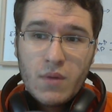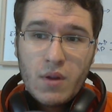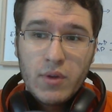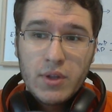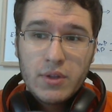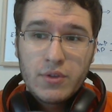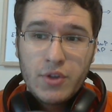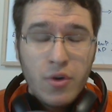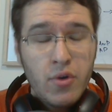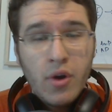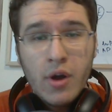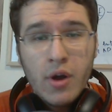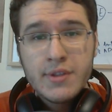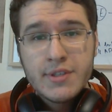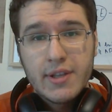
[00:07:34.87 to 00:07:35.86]
Well, new
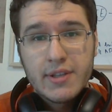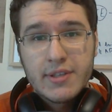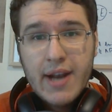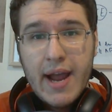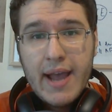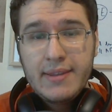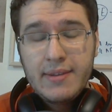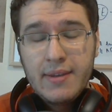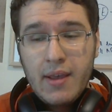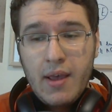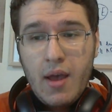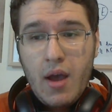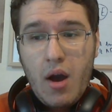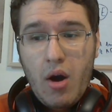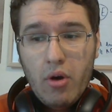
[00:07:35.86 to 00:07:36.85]
consoles, right?
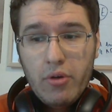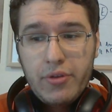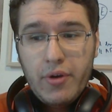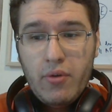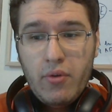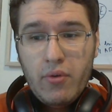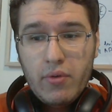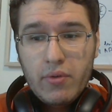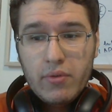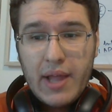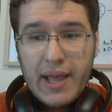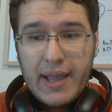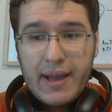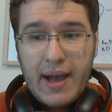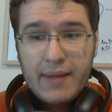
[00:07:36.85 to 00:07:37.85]
Although,
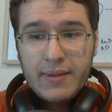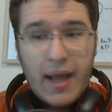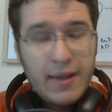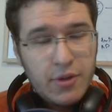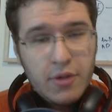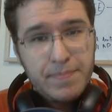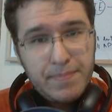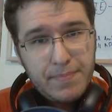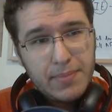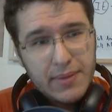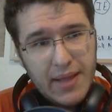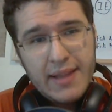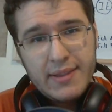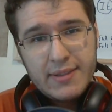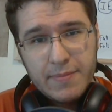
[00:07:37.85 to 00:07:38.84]
I don't
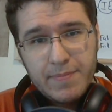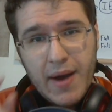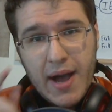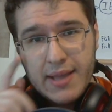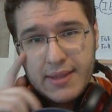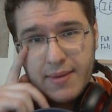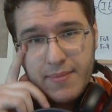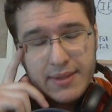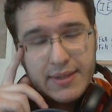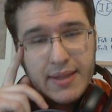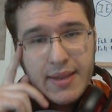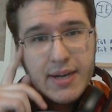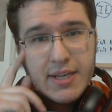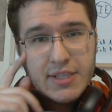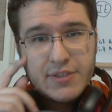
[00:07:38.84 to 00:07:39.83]
plan to buy them in the
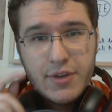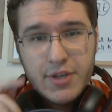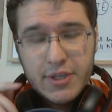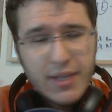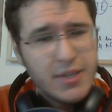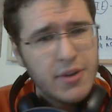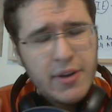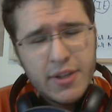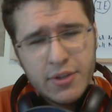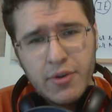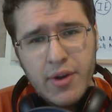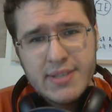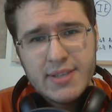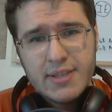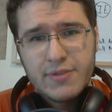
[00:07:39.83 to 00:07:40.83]
nearest future. There's only two
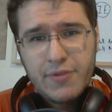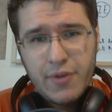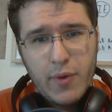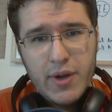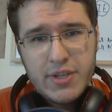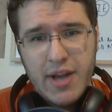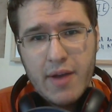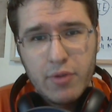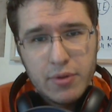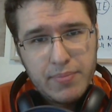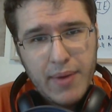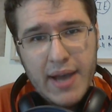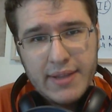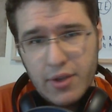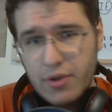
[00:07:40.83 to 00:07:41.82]
reasons for which I would
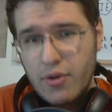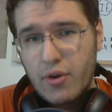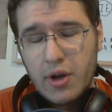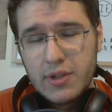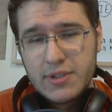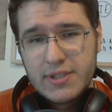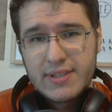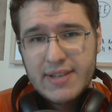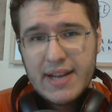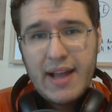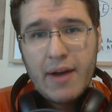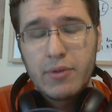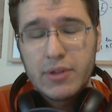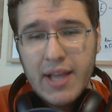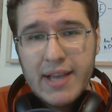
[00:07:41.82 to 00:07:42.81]
buy the new consoles, right?
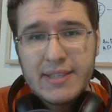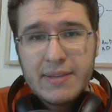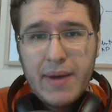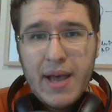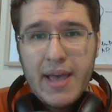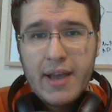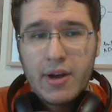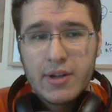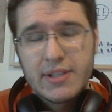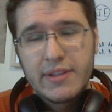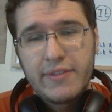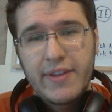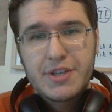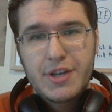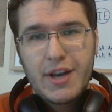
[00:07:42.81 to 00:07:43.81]
I would like to buy a
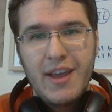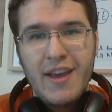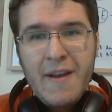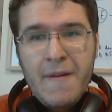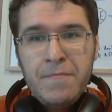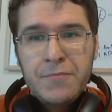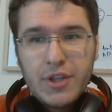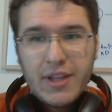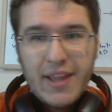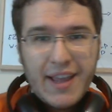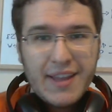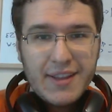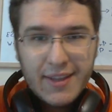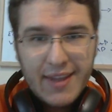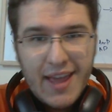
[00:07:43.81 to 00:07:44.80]
console eventually so that I
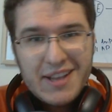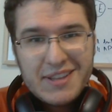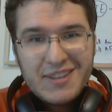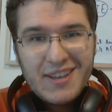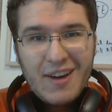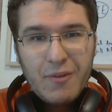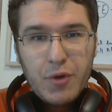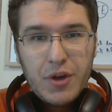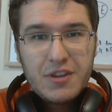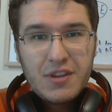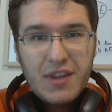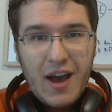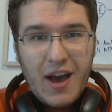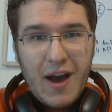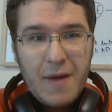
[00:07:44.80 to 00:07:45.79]
can connect
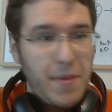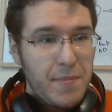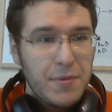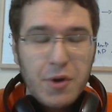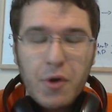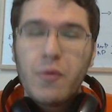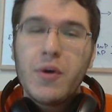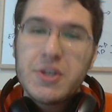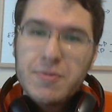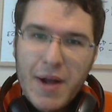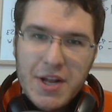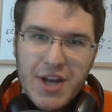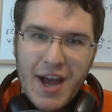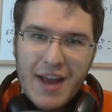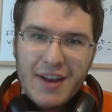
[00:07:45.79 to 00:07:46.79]
with people who watch my
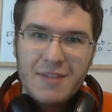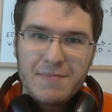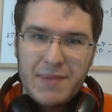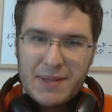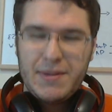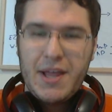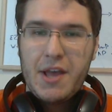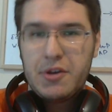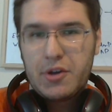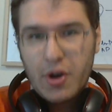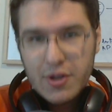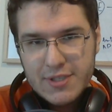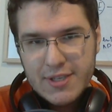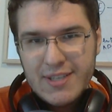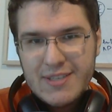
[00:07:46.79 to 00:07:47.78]
channel but play on
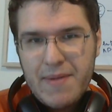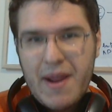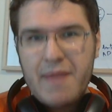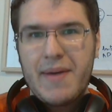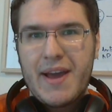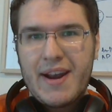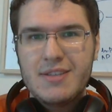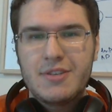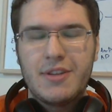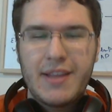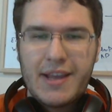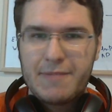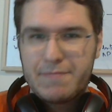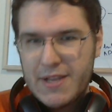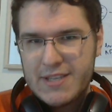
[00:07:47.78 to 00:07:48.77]
consoles primarily, so that I
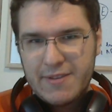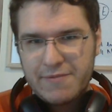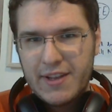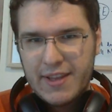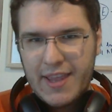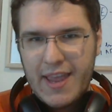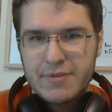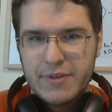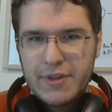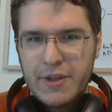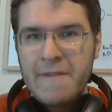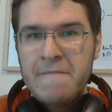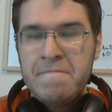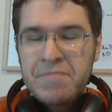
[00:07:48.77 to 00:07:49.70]
can play some fun games with you.